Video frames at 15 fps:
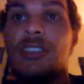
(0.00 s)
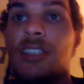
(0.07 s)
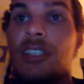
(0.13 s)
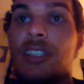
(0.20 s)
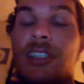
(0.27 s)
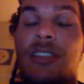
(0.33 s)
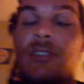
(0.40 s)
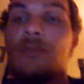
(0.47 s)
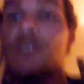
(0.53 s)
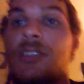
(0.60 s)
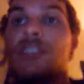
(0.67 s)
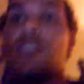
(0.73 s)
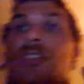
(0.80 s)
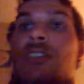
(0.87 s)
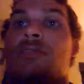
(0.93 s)
and it was
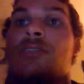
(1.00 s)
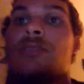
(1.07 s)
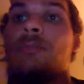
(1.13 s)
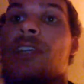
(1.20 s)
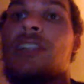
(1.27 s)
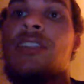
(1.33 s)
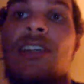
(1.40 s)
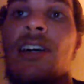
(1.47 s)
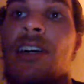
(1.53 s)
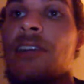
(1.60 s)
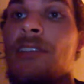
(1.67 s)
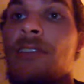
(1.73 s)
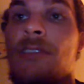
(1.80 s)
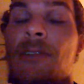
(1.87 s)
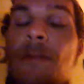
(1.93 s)
just
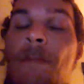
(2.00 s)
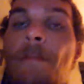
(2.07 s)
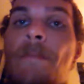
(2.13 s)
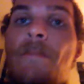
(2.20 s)
spectacular.